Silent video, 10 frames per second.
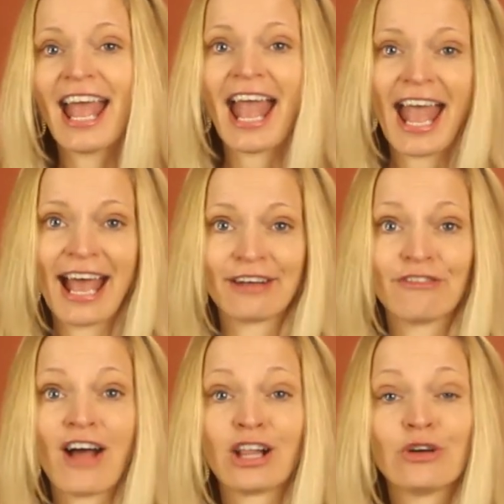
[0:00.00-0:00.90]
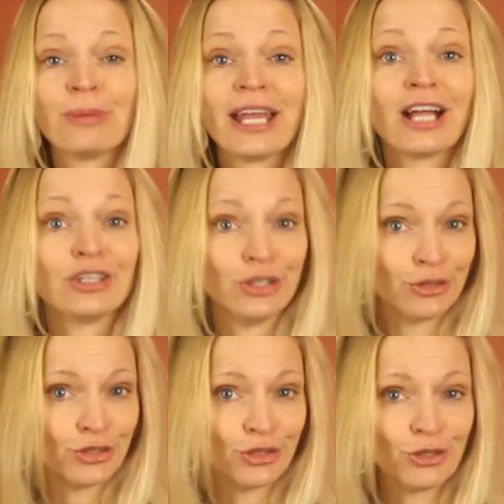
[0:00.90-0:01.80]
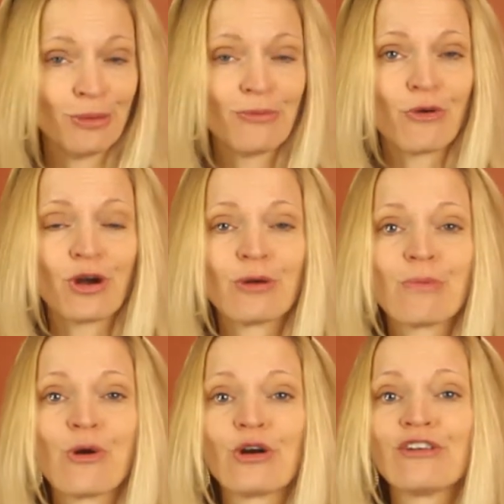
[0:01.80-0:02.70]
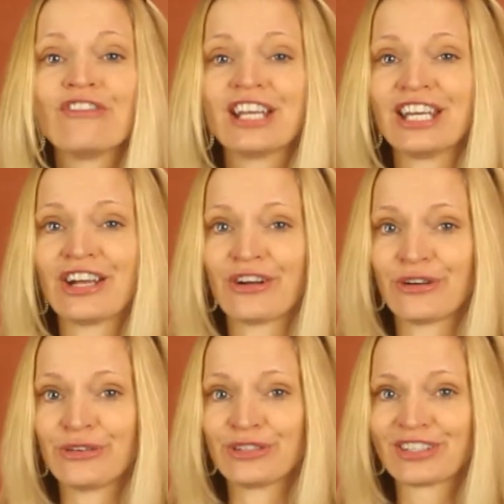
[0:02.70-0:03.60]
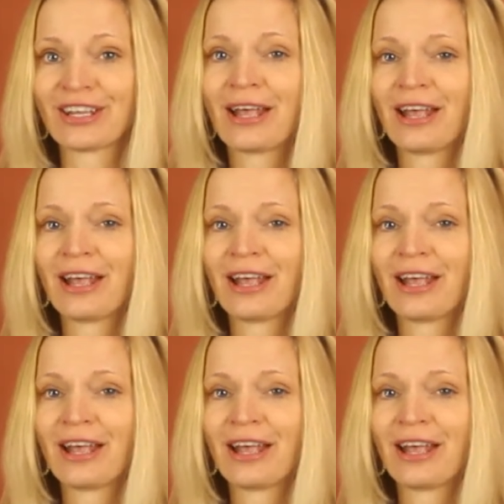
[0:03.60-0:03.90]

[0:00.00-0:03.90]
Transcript: and follow me on YouTube for more videos.